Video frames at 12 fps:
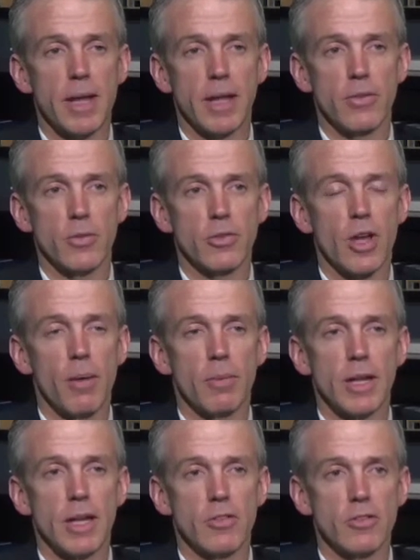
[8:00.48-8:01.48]
making those
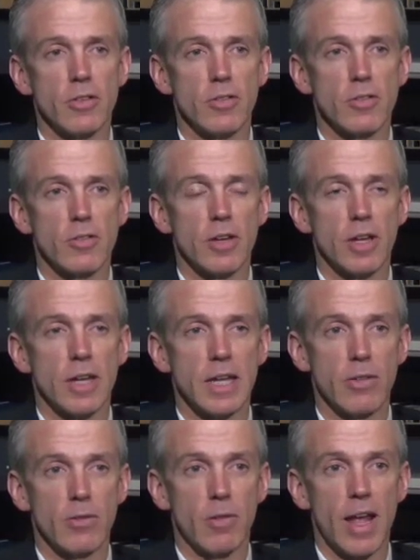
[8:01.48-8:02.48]
accommodations
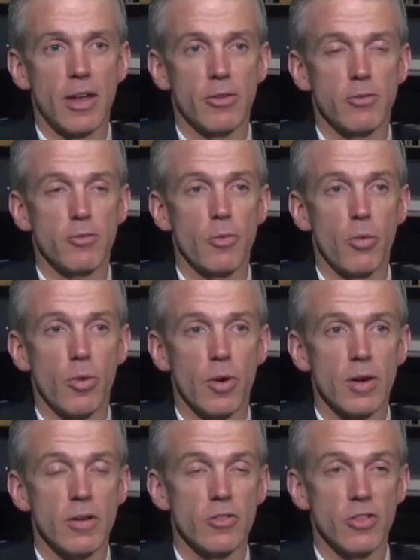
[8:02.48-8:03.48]
either last
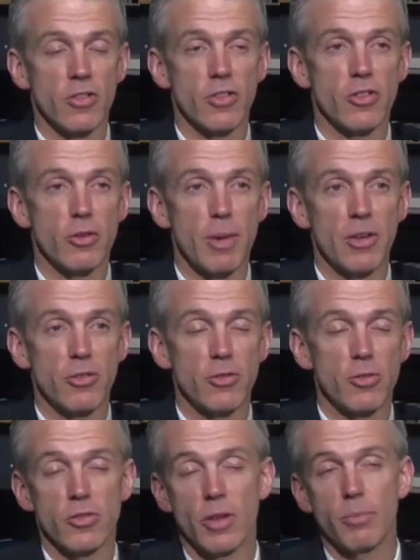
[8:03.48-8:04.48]
for just a
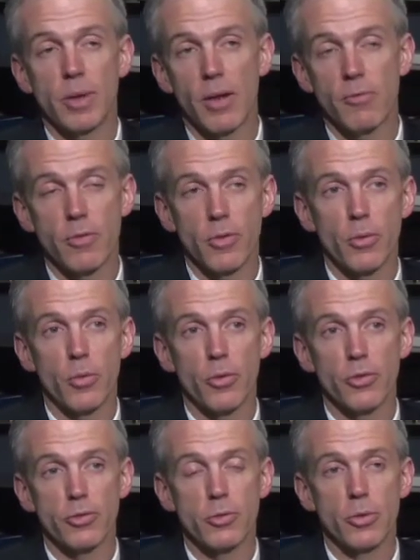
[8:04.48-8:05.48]
semester or sometime for the
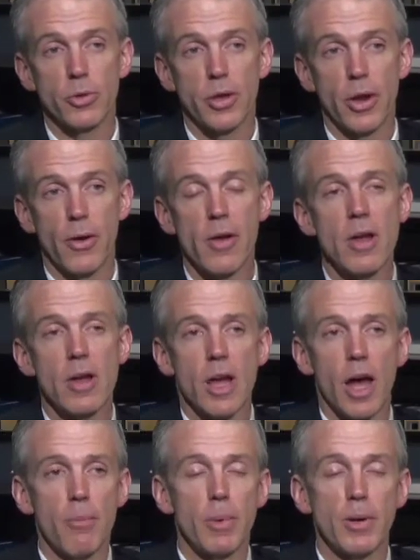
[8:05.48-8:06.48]
whole school year.
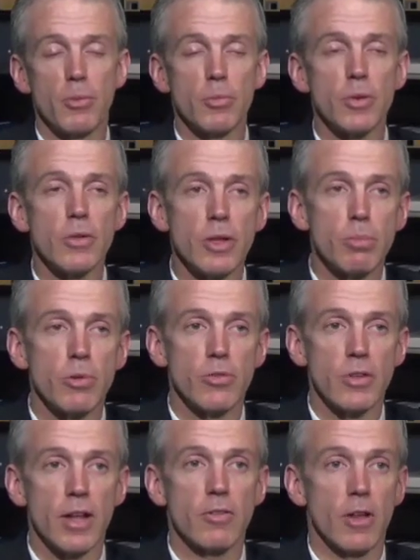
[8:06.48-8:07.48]
But it really
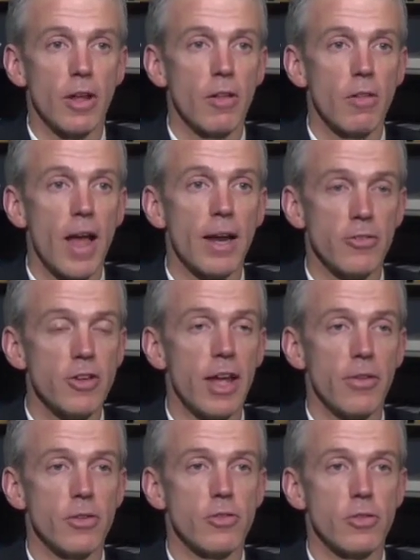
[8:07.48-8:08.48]
presents a lot of
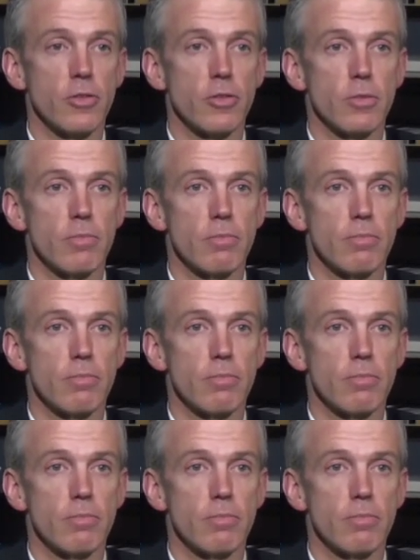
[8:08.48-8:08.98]
challenges.